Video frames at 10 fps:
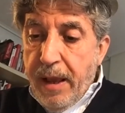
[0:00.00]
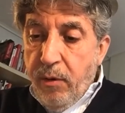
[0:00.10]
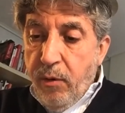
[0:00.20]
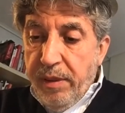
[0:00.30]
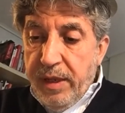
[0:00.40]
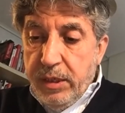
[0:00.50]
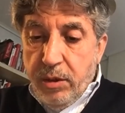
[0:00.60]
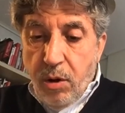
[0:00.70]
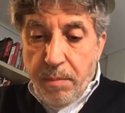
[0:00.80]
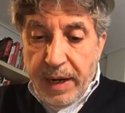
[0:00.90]
with this
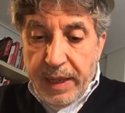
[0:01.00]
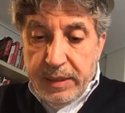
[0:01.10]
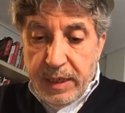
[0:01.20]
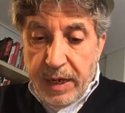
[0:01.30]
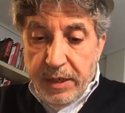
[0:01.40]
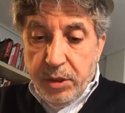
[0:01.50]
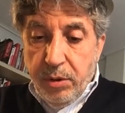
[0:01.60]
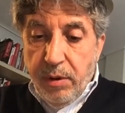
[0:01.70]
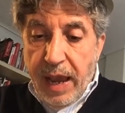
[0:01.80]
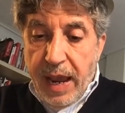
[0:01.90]
complex
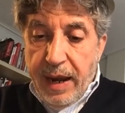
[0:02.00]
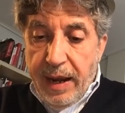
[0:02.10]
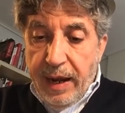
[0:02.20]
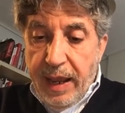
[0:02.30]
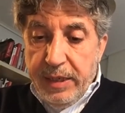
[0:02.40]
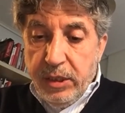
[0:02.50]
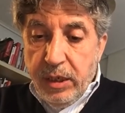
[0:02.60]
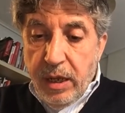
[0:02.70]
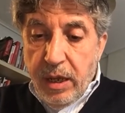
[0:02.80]
issue, and unless